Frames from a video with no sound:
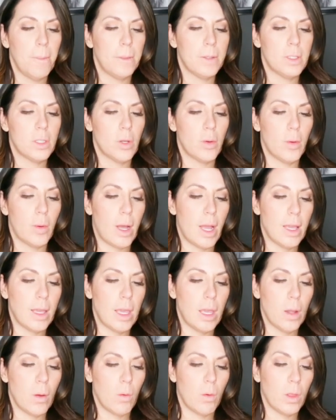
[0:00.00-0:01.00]
so I
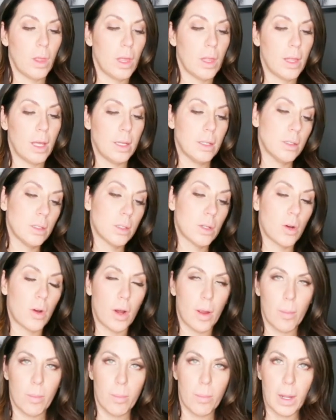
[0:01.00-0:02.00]
can't really like
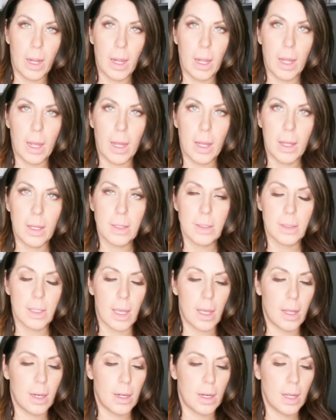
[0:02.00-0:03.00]
scrub my eyes
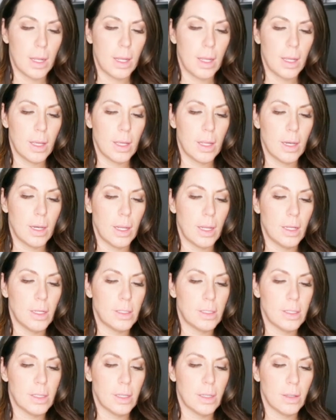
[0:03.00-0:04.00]
at night, and
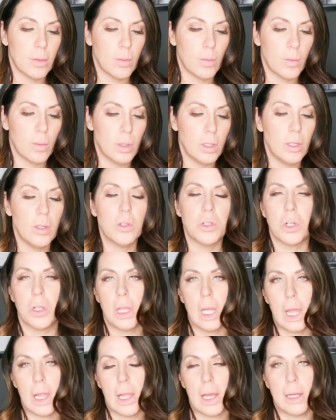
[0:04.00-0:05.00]
it will
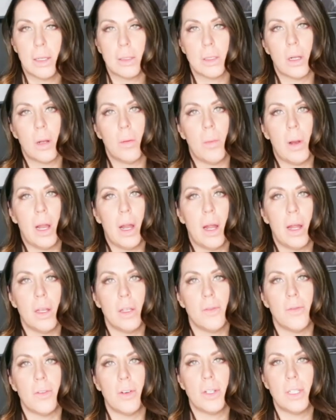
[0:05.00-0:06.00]
usually last on my
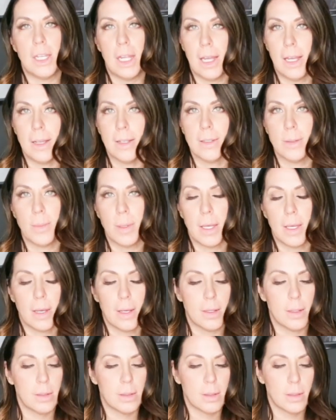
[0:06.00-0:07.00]
eyes for days
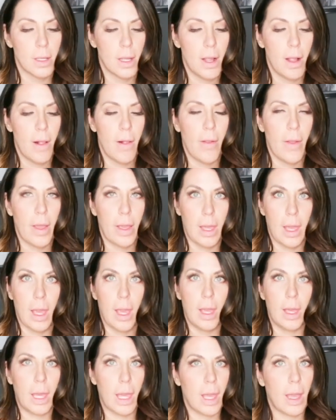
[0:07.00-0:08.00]
because I
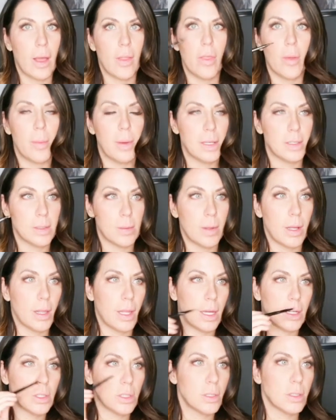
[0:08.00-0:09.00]
can't get at the base of my
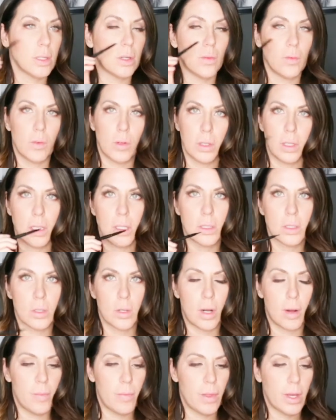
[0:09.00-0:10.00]
lashes and really
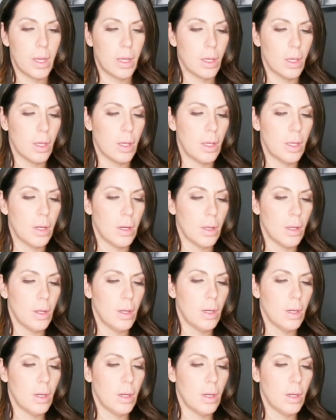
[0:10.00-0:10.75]
scrub that good.